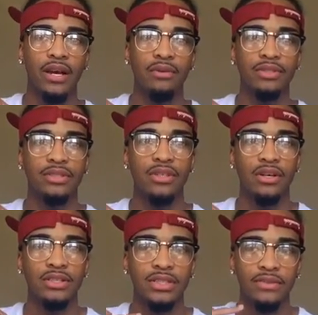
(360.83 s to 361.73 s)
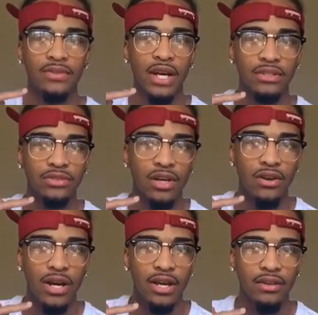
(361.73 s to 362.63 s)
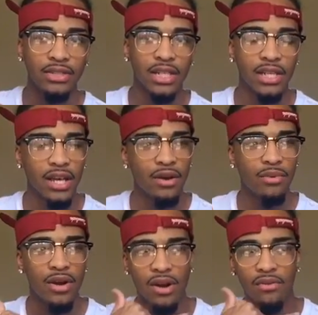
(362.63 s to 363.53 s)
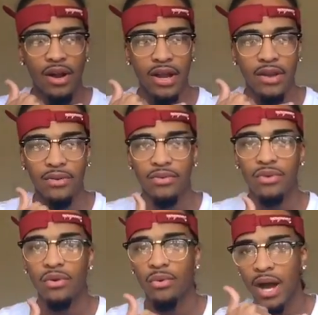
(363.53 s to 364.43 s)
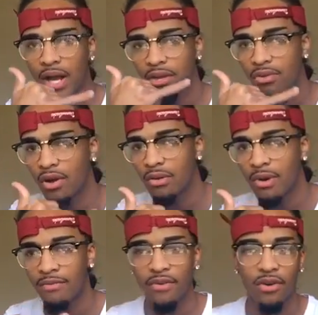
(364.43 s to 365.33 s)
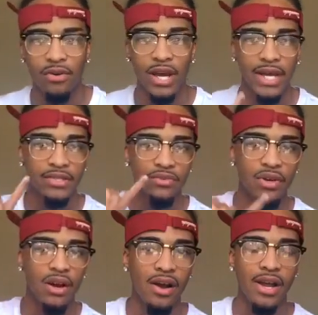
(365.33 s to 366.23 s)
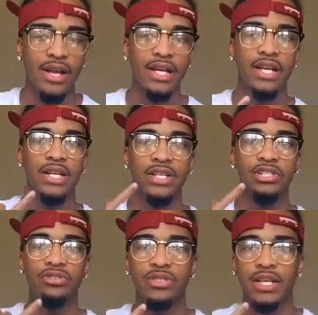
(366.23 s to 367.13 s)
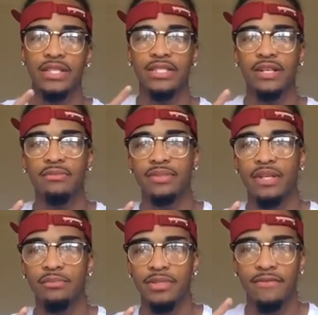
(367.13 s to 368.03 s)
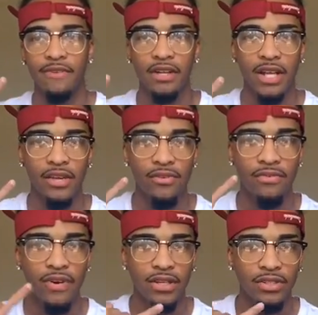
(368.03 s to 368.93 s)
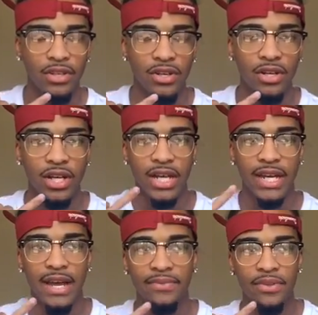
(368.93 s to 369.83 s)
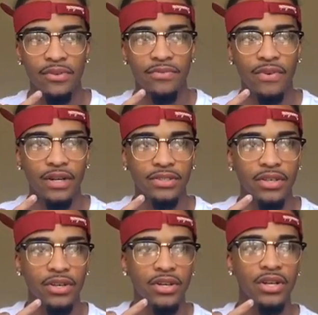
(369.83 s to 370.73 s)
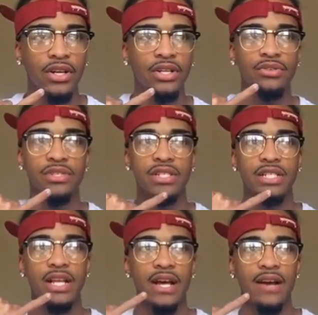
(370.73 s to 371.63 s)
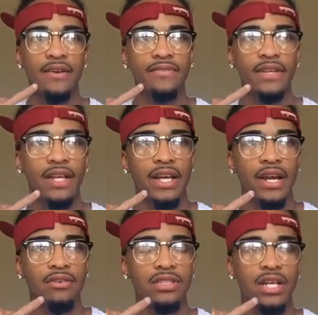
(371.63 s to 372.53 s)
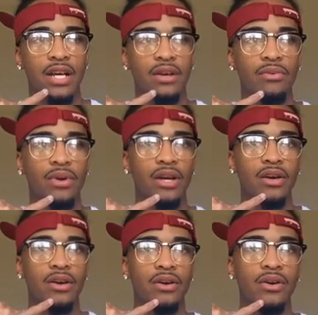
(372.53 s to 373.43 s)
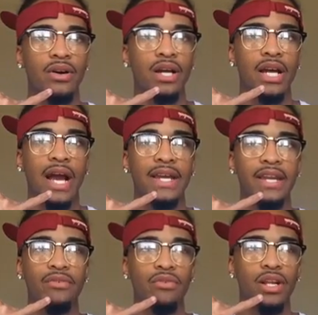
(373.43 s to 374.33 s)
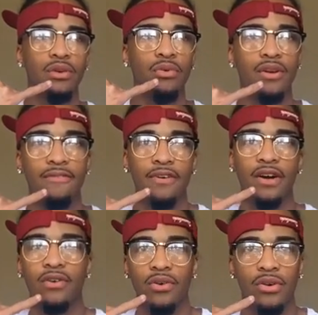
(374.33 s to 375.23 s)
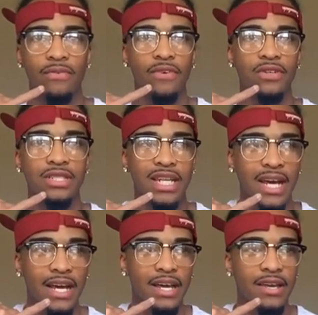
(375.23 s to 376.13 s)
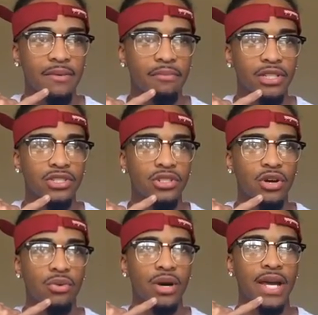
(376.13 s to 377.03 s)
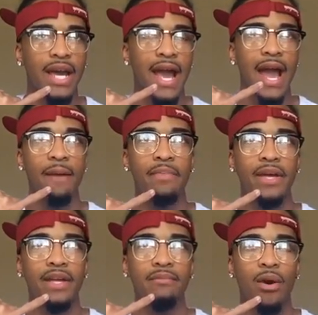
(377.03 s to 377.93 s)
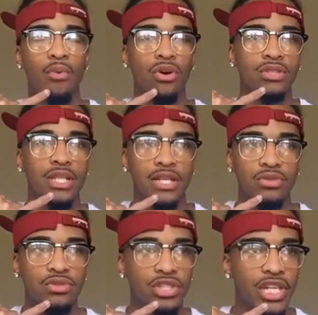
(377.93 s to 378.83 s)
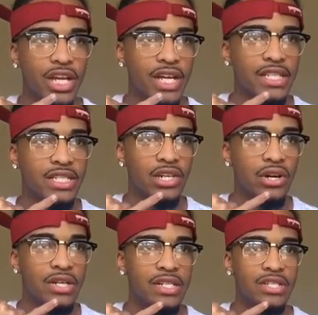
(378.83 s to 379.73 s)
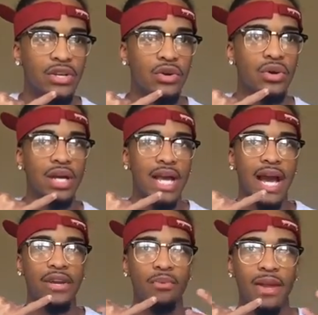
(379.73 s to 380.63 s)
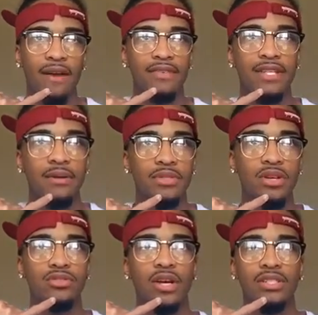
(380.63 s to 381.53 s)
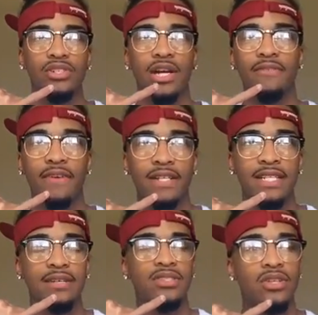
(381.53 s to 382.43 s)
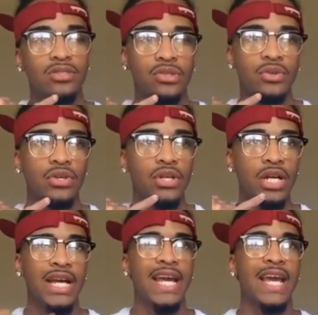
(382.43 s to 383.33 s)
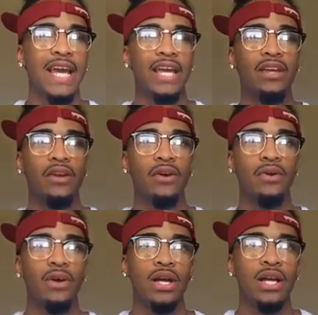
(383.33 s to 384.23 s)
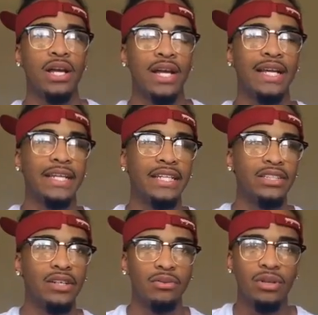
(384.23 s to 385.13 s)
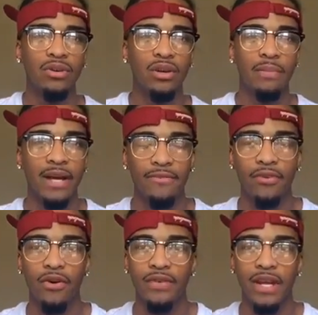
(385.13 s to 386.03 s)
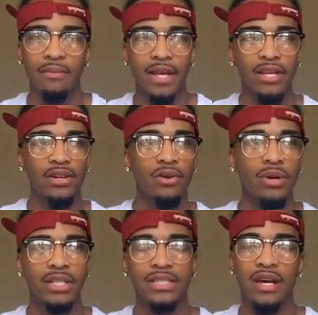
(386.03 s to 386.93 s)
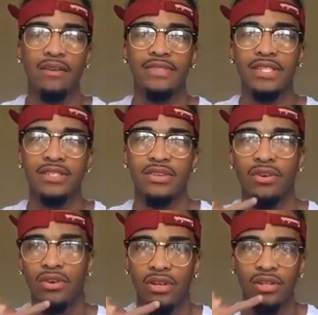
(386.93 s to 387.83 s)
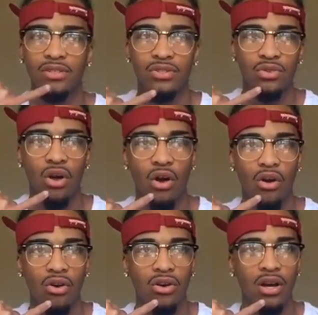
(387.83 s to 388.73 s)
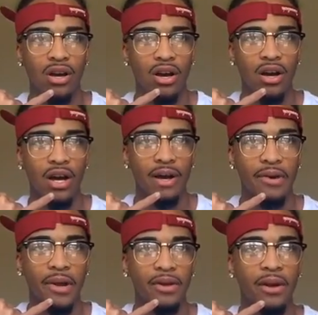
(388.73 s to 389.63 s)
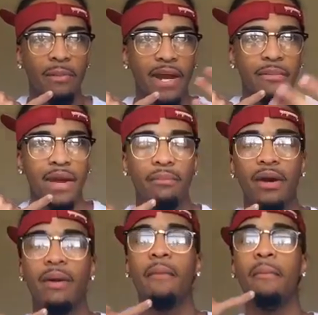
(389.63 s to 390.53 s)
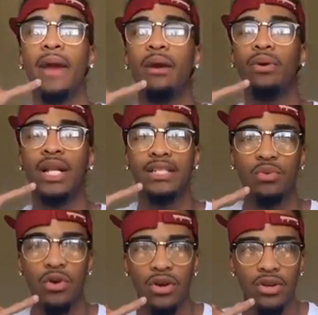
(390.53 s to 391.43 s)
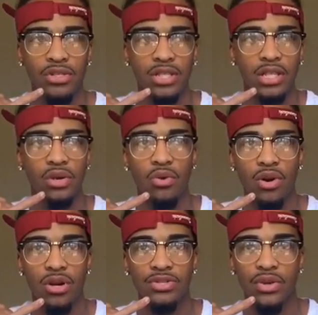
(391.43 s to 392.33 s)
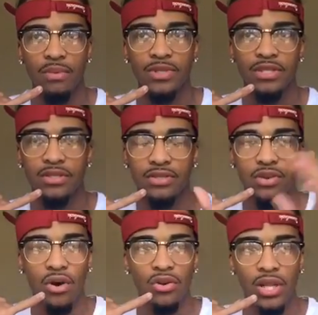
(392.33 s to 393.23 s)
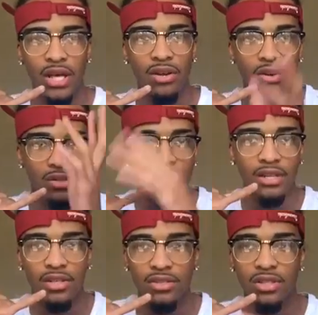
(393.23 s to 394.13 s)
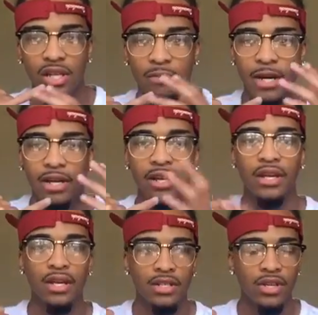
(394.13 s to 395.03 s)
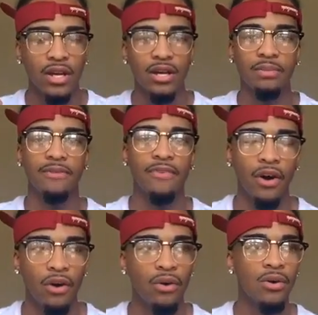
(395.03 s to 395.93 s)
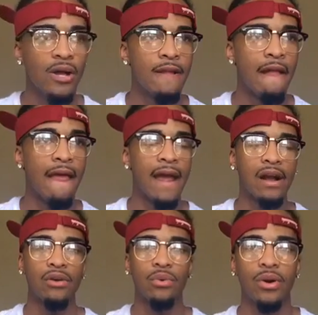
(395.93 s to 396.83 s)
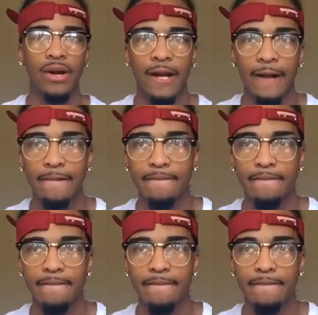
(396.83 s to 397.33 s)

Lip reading: I was just calling to see if you guys was all right. I was like, yeah, we're all right. You know, why are you calling my phone to ask if we all right? She was like, she felt like you fucked her, and after you fucked her, you just left. And I was like, well, I didn't really want to fuck her on the first night, but you know what? It happened. My work schedule changed and all this, so I don't be having time to talk to her. I try to find time to talk to her, and, you know, and then, you know, we're going on back and forth, and I'm like, you know what? This conversation is going on a little too long. I'm a man with less words and little words, so I'm just call you later, or I'll talk to you later about it. So I hung up the phone. And I go to work.